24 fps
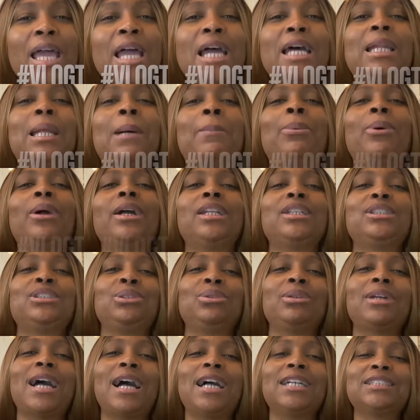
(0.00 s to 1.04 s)
And I pray that
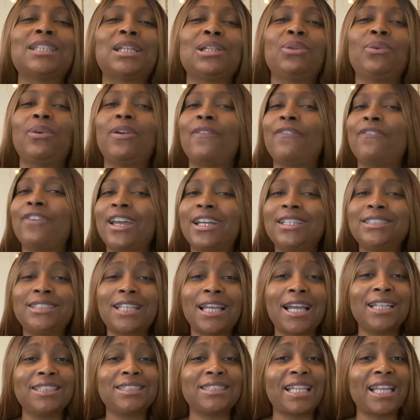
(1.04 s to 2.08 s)
you guys are doing
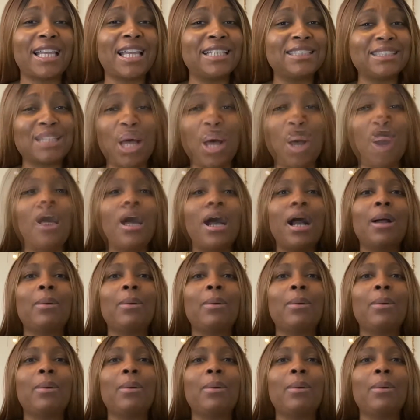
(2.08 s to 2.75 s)
fantastic as always.